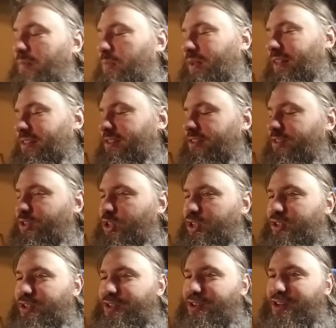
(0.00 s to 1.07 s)
That's
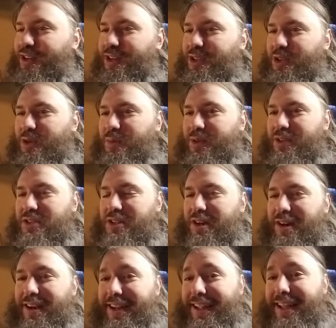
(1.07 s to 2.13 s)
just nerd humor,
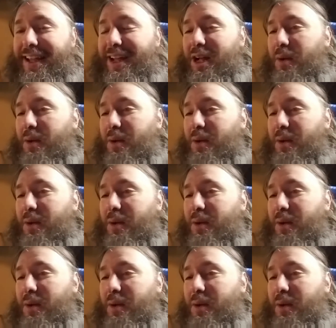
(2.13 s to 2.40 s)
sorry.